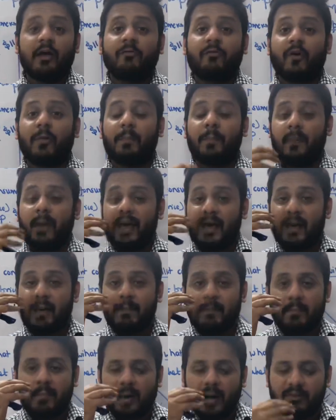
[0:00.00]
for paying a
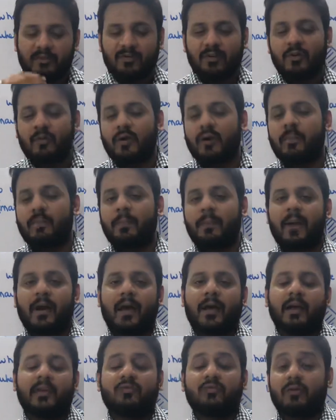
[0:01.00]
much lower
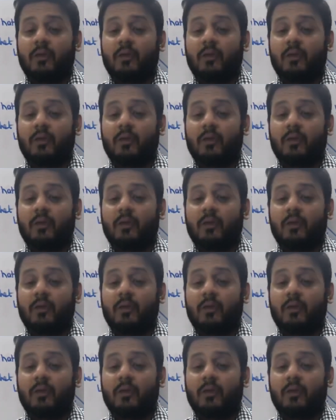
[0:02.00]
price